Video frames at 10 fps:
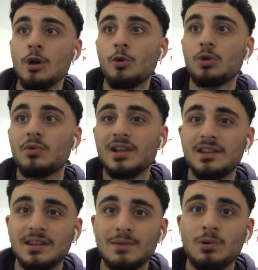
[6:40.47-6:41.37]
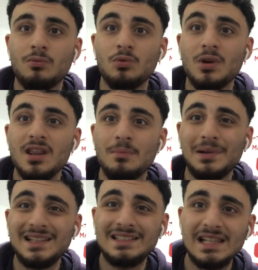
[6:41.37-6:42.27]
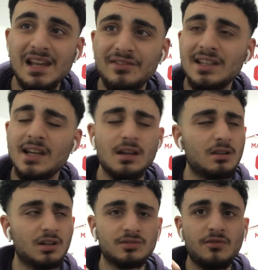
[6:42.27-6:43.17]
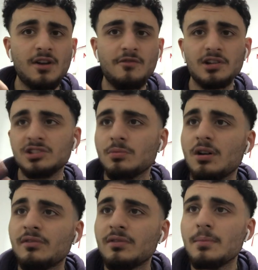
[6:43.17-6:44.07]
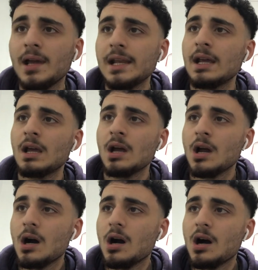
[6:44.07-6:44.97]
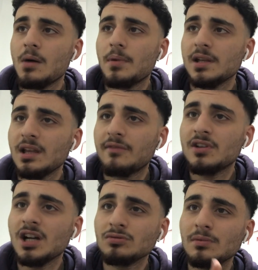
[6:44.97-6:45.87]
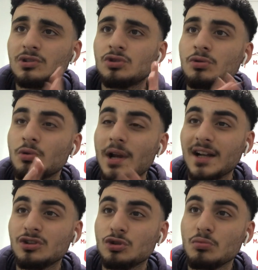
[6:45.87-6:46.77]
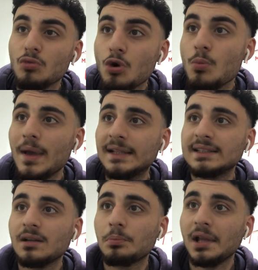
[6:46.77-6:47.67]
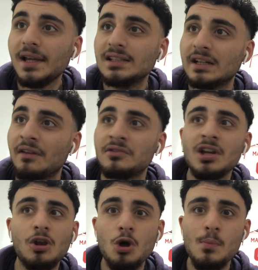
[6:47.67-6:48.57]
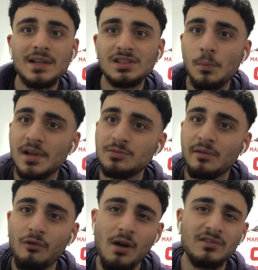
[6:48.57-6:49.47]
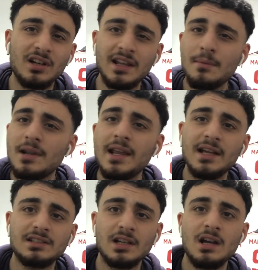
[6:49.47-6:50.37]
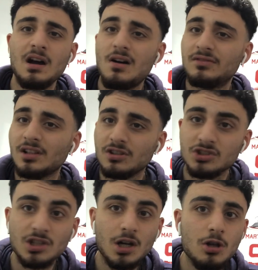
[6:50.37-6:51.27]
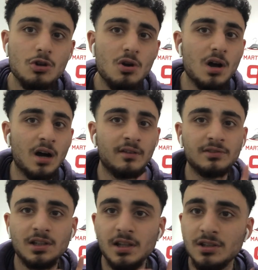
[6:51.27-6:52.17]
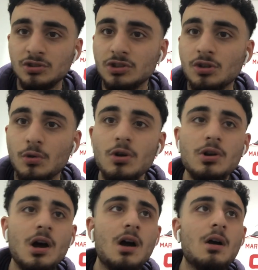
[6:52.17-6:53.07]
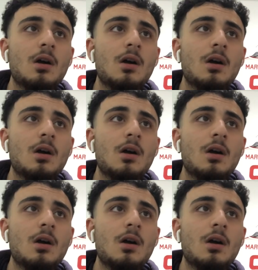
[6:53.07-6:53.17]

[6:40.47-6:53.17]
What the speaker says: With one of the plays, he left it. That was very, very smart of him, man. But, yeah, if you guys want me to react to more Mexican plays, I've done a lot of Mexican plays before. I've done Jimenez. I've done Lozano. I've done Jesus Corona.